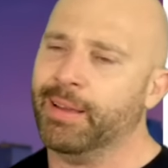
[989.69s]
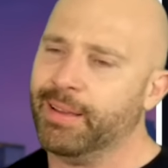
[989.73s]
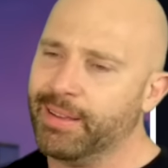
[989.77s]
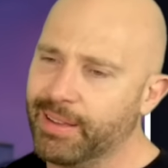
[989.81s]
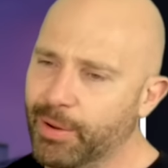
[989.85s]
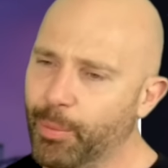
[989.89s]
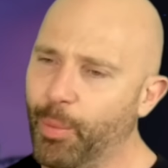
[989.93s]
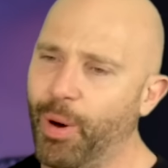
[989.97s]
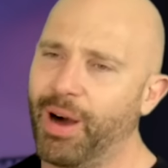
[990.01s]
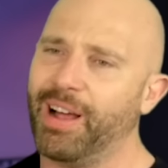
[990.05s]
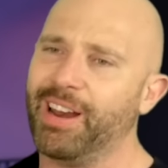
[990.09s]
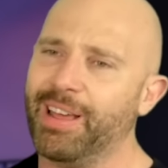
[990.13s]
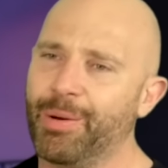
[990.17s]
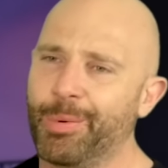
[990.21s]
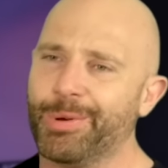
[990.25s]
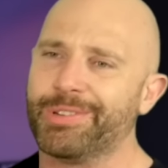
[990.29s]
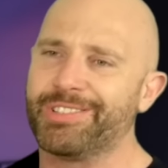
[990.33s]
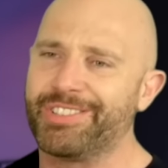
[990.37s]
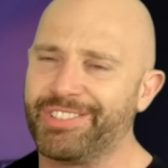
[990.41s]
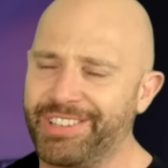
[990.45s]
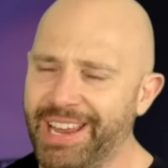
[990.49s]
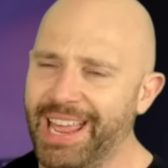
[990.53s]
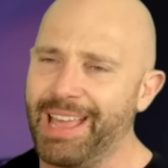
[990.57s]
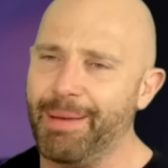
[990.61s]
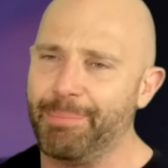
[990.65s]
And while it was
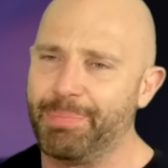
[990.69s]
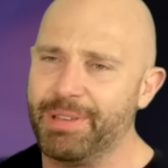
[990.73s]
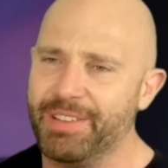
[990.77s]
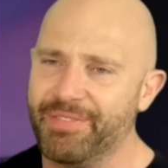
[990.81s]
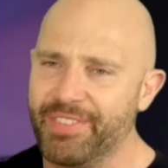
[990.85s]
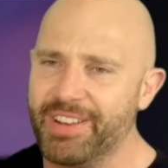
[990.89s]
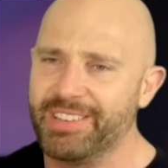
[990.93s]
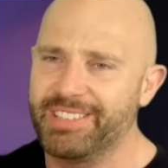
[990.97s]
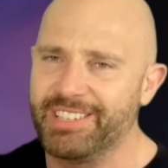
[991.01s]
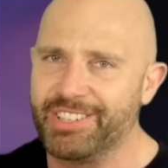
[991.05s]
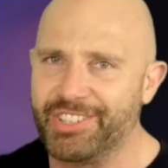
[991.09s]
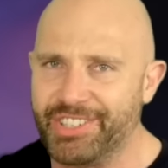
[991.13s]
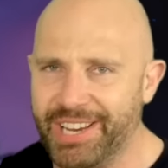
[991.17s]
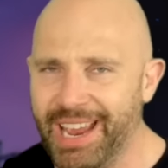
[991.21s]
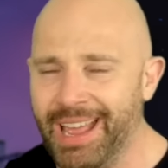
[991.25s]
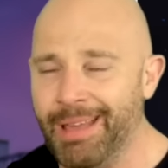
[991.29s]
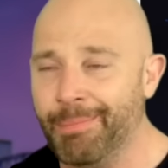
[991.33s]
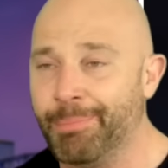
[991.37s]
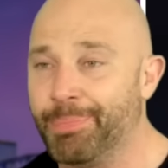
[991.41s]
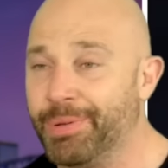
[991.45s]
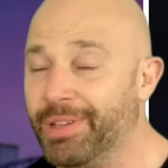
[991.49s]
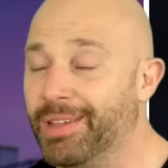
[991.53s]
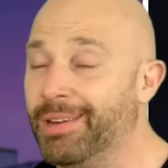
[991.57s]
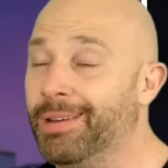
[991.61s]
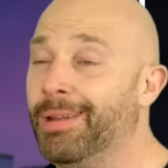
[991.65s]
champion versus
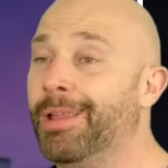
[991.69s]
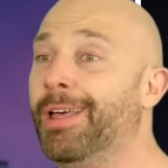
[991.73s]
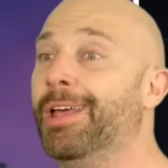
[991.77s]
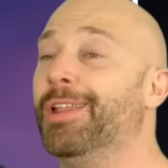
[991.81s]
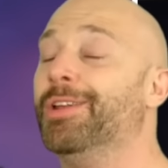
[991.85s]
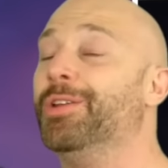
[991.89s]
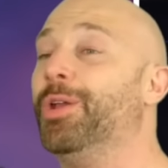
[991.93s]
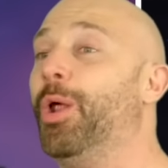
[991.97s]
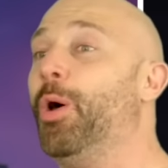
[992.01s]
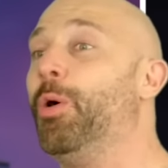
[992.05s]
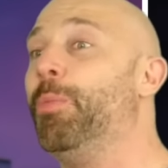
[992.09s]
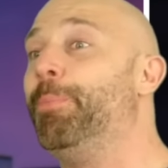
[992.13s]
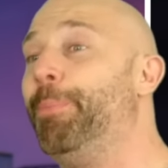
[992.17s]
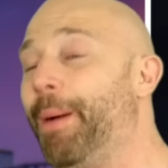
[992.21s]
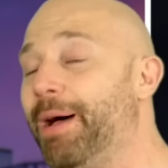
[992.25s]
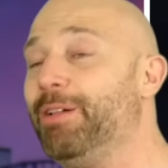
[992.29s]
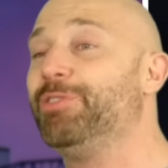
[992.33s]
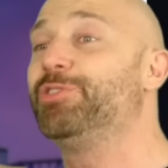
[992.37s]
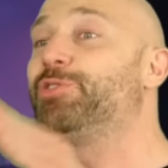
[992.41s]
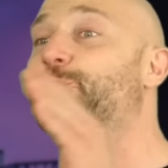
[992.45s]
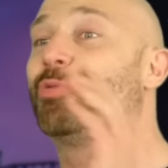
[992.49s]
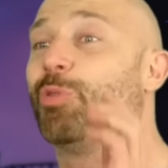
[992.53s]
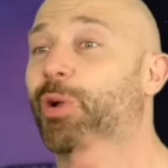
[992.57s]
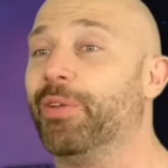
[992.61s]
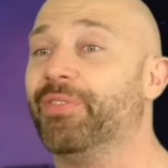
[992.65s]
champion, no
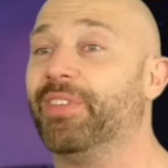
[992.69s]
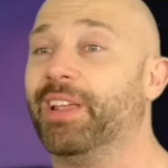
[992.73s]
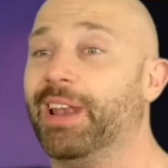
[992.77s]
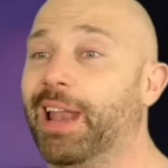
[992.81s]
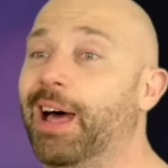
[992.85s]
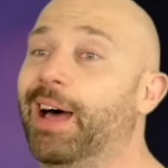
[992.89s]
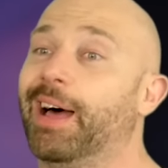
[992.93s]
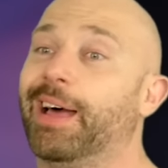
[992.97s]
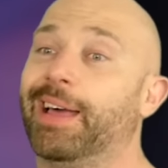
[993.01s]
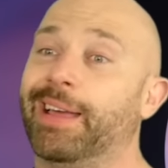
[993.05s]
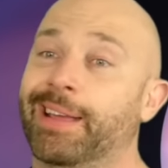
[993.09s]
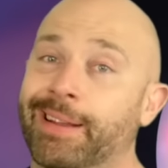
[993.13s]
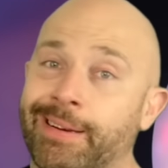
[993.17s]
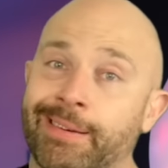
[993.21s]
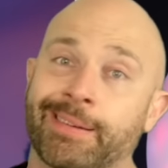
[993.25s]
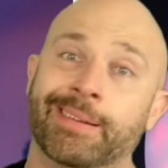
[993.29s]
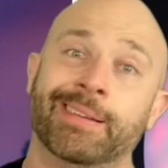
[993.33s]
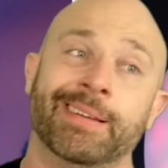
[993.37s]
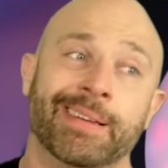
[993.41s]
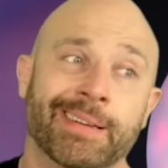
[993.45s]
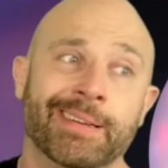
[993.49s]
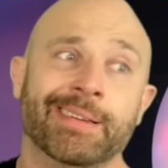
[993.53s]
belts were on the line.